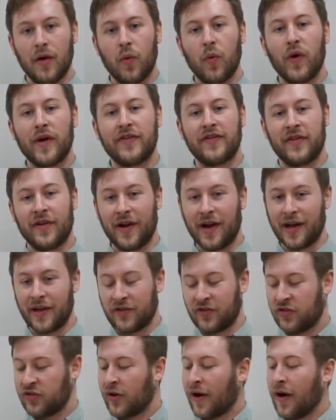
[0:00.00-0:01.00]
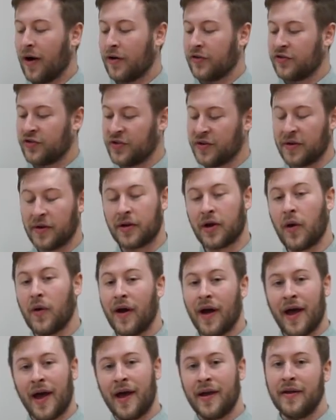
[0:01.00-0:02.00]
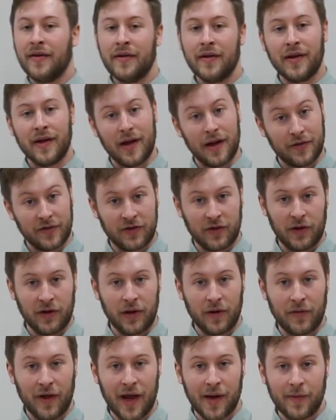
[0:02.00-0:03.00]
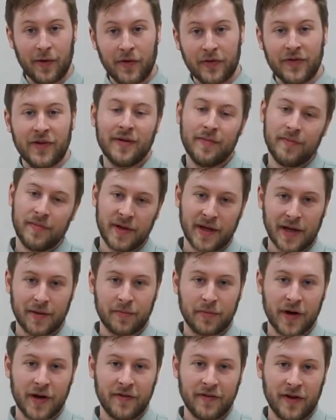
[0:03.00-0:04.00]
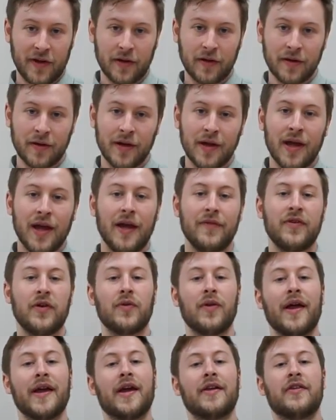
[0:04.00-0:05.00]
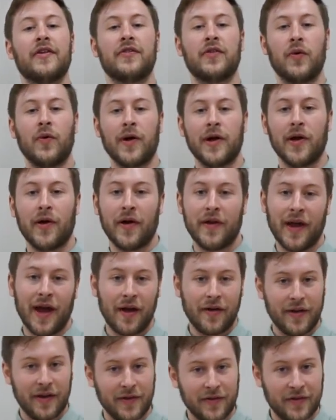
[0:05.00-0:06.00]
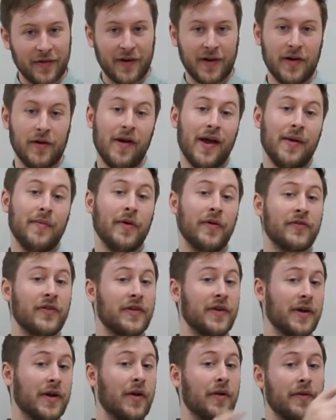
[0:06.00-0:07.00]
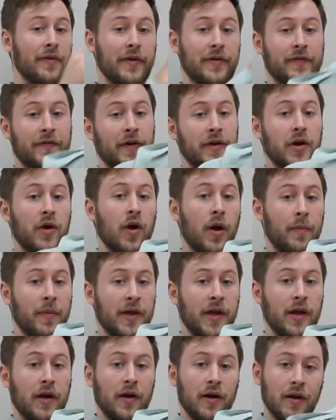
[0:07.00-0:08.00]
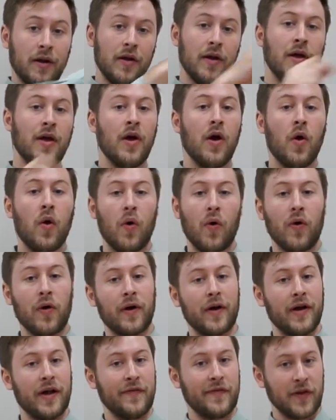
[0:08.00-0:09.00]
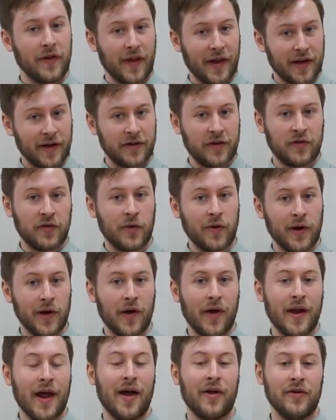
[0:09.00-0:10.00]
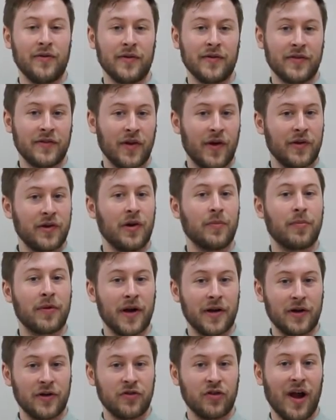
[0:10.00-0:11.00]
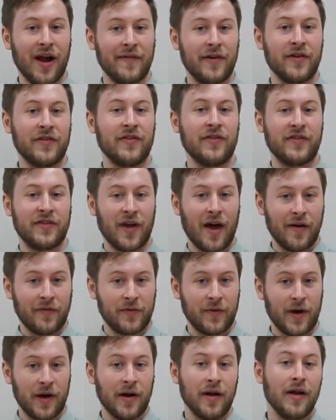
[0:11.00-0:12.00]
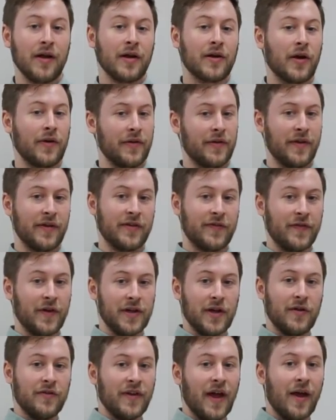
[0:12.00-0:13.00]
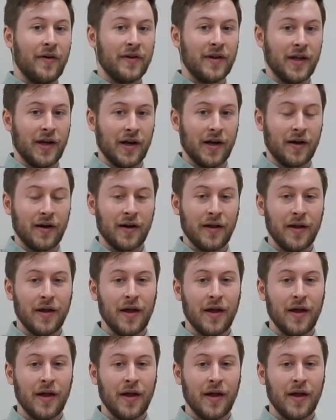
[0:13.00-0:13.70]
Once your ink is charged, you can go ahead, insert your labels, and begin printing. If you'd like a tutorial on how to insert your labels, you can go to this video up here, or if you'd like a tutorial on how to install your printer drivers and software, go to this video down here.